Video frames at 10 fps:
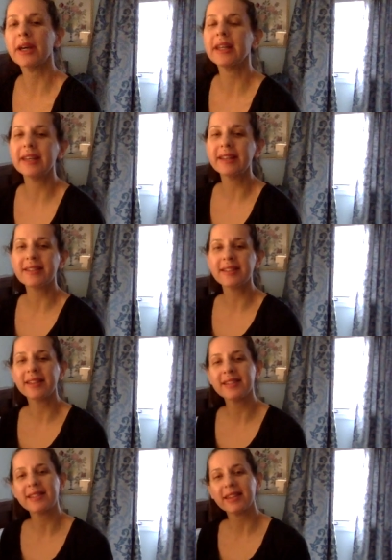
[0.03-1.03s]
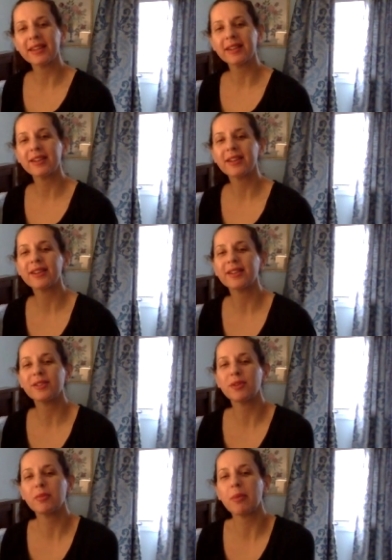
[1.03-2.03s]
Hey, it's Elisa here,
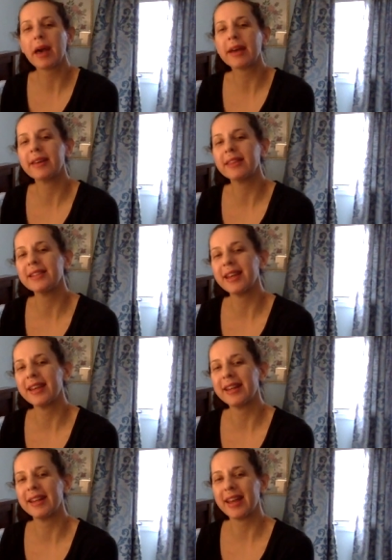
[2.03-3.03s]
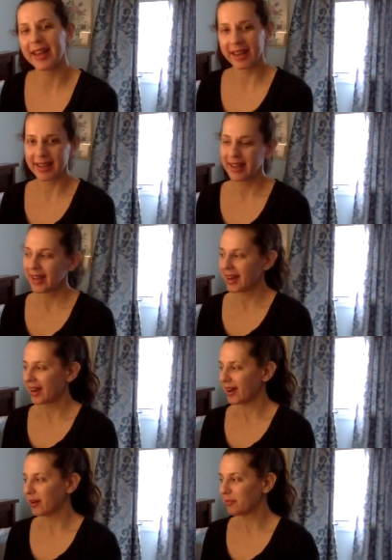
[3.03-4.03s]
doing my bag of the day today.
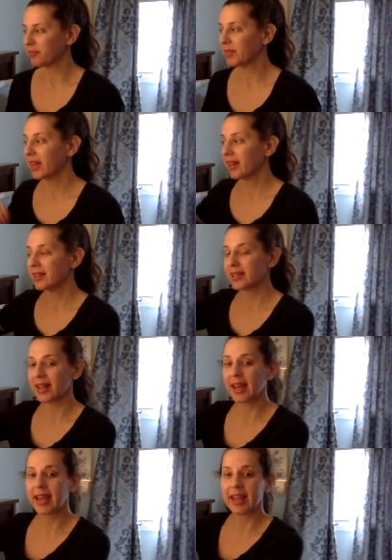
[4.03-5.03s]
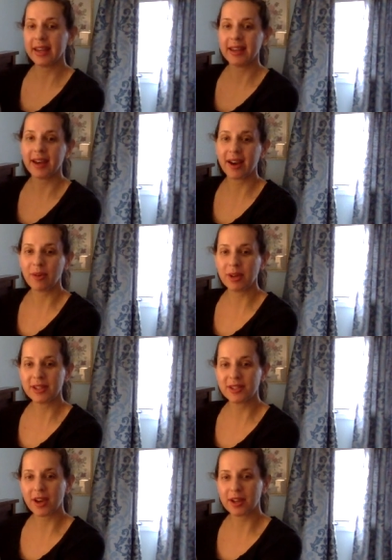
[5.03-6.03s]
Um, Today, I wanted
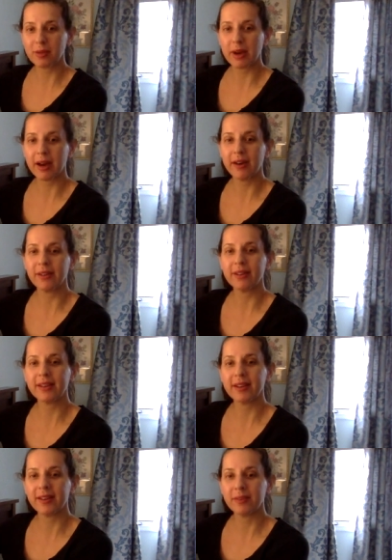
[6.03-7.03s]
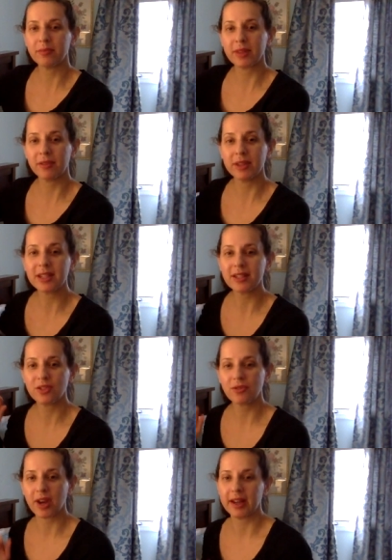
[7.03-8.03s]
to talk about a
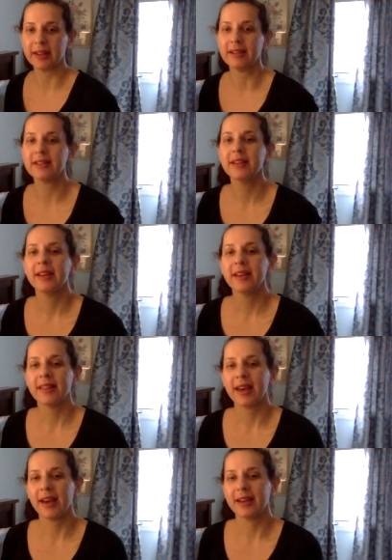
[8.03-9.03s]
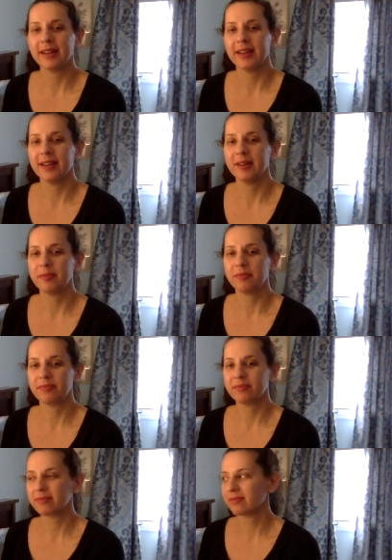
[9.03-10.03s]
vintage find that
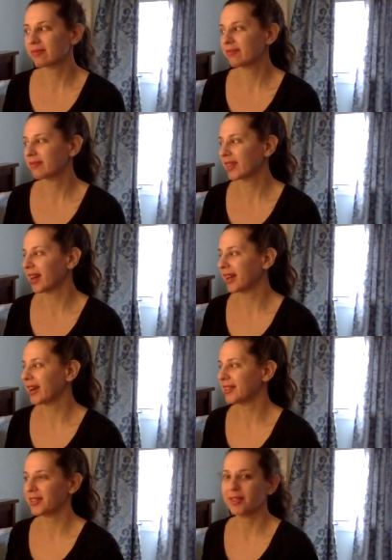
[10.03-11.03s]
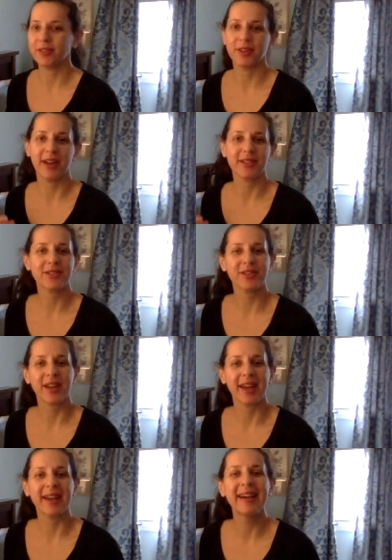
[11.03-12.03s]
I got delivered
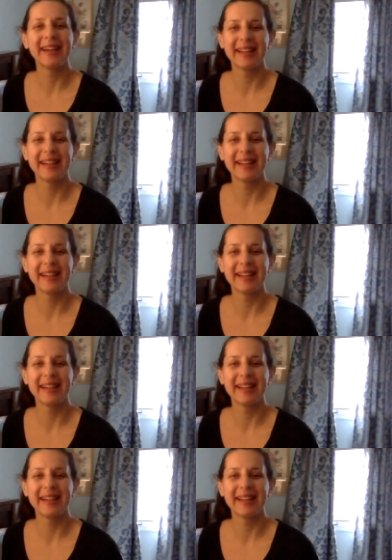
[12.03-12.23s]
yesterday.